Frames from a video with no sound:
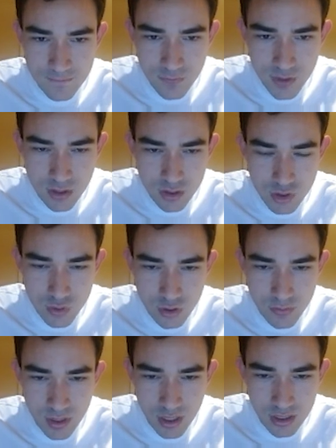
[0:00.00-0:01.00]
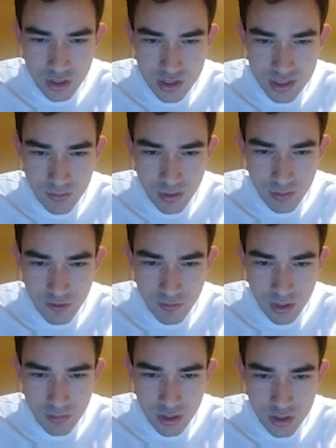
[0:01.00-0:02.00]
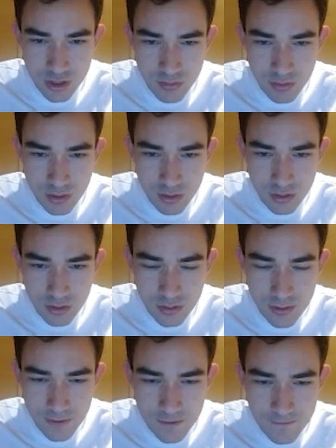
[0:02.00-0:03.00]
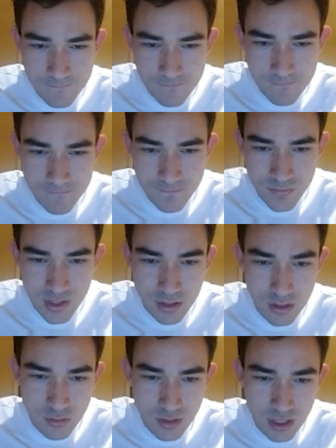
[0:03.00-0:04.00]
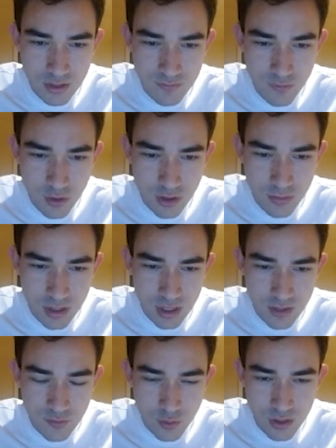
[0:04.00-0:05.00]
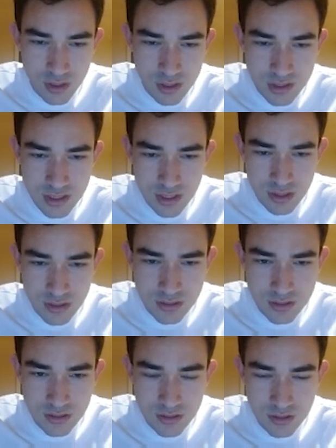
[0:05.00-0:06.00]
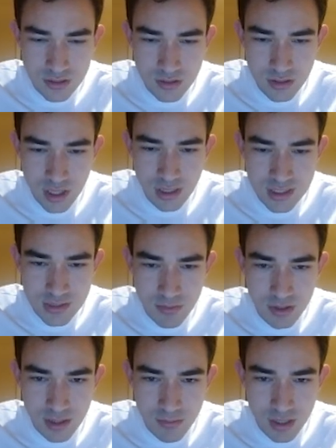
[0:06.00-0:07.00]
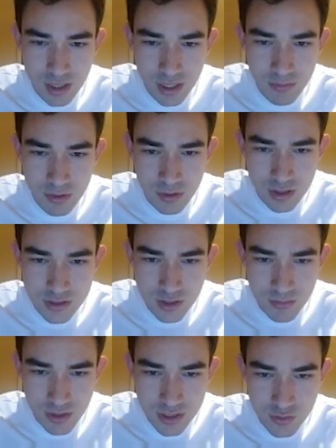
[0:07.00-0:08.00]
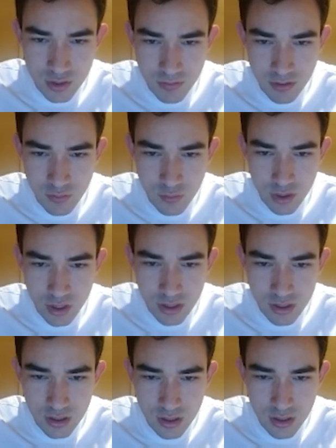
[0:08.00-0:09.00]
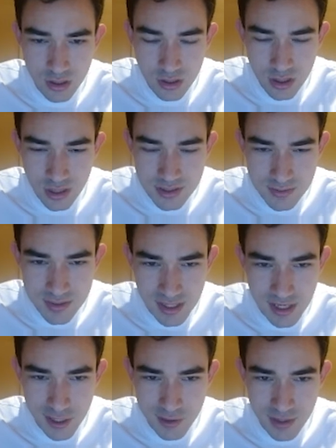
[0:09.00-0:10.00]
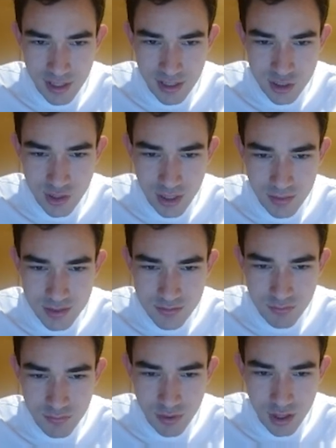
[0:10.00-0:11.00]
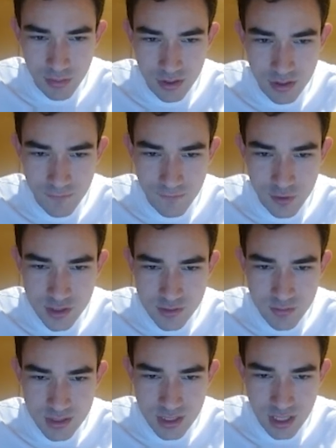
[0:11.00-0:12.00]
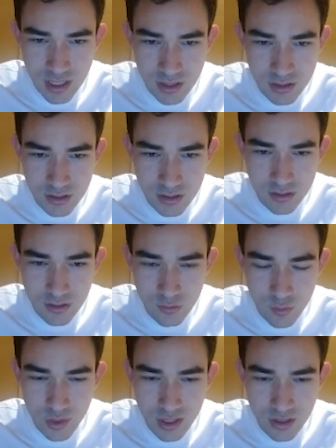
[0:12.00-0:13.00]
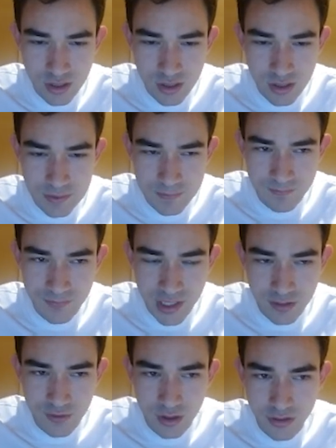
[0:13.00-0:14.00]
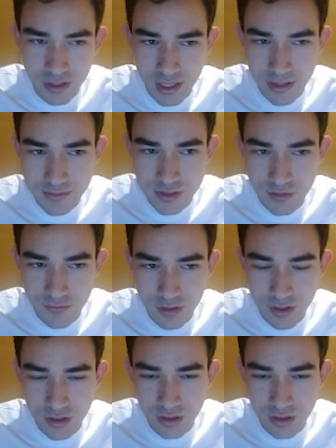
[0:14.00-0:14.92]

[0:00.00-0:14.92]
Sure, but I can just simply move my bishop. You can go knight e4, but then I have queen d6. I anticipate that might happen. Okay, so he plays rook b1. It seems like I got my knight trap. This is probably the first mistake, really, out of all the games so far